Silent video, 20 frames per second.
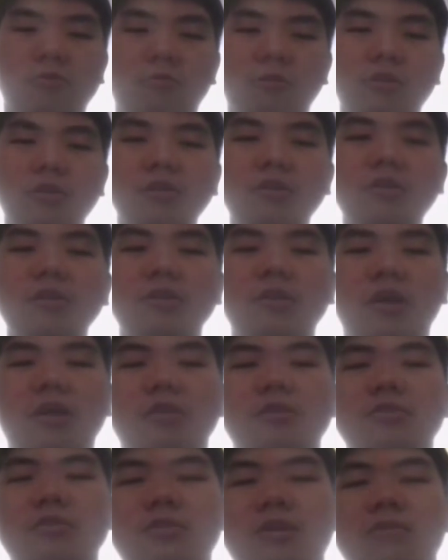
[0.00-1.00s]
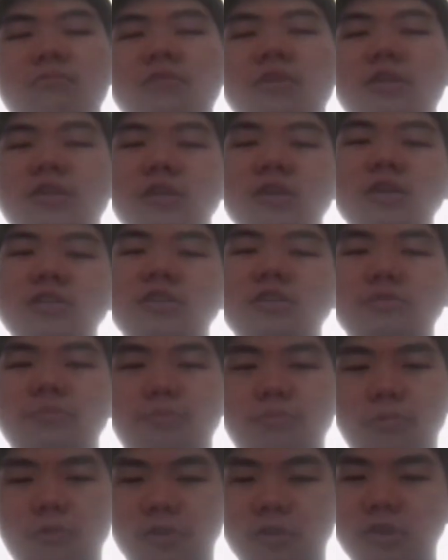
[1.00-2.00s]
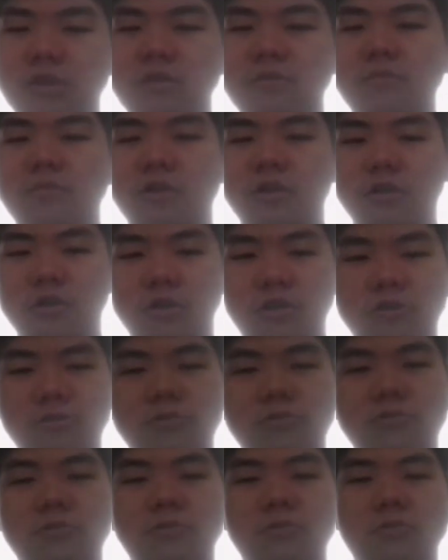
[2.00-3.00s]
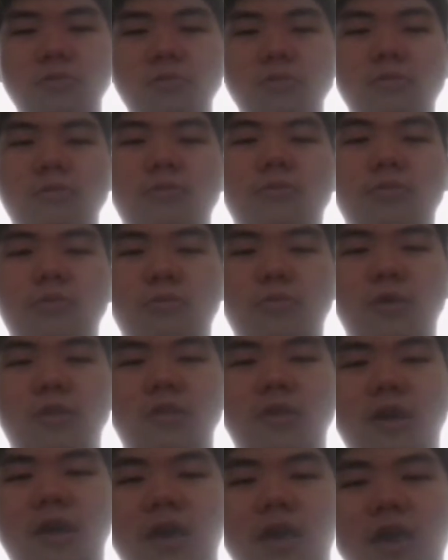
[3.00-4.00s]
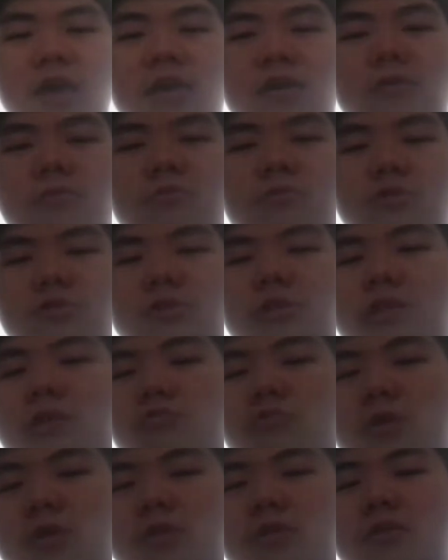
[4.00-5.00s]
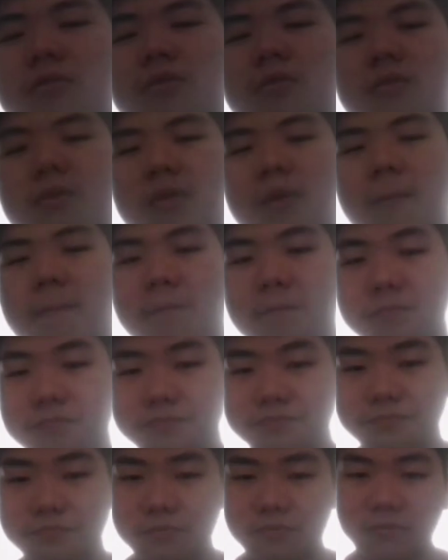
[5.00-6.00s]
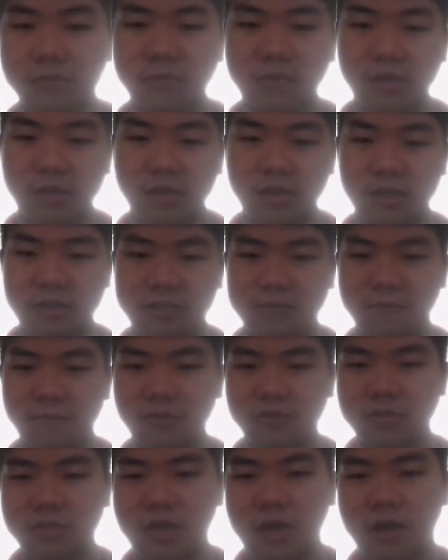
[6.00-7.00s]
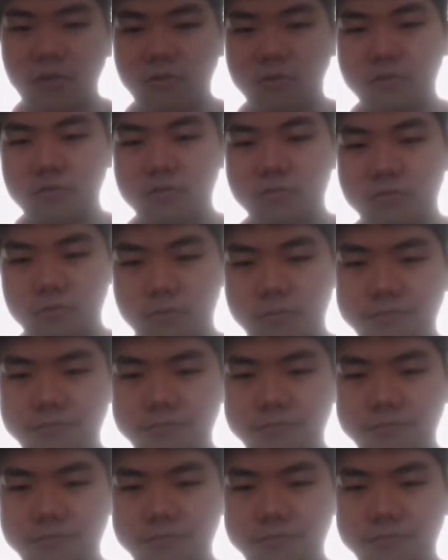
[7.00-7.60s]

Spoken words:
the water that surrounded each protein molecule when the egg was liquid is forced out.